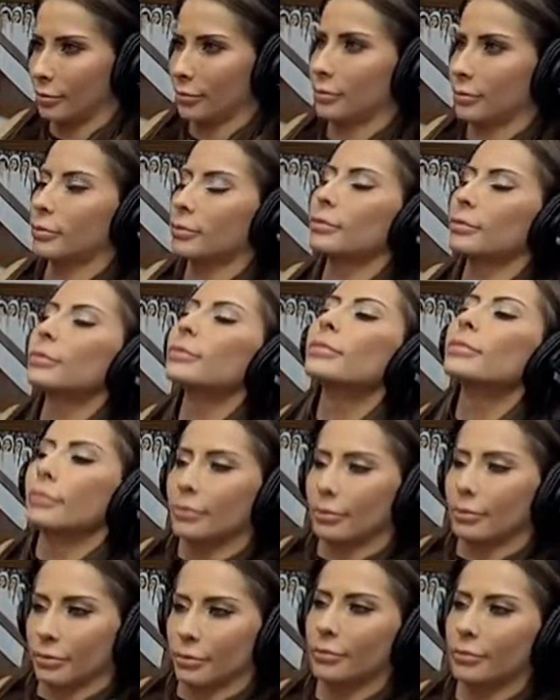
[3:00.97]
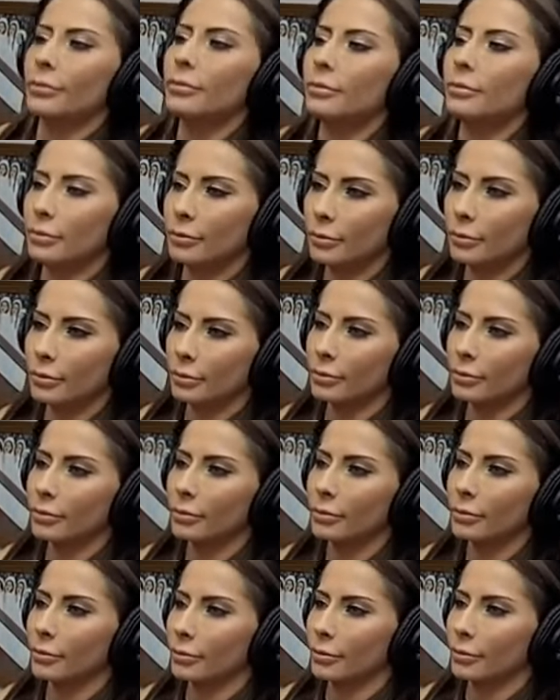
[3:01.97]

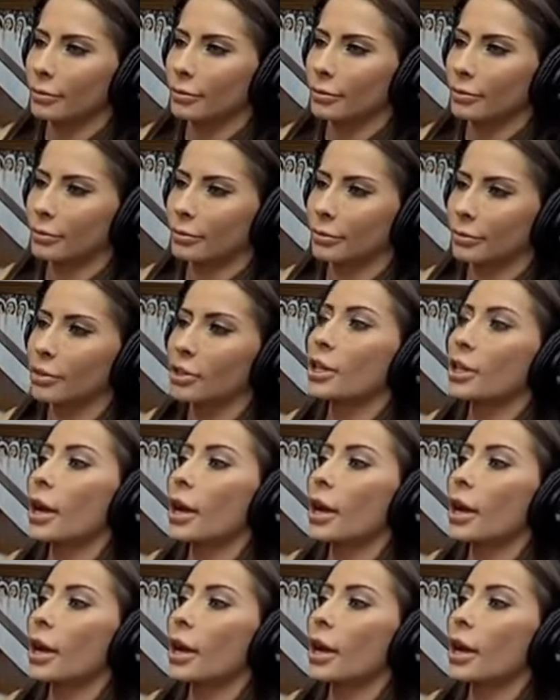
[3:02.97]
(not speaking)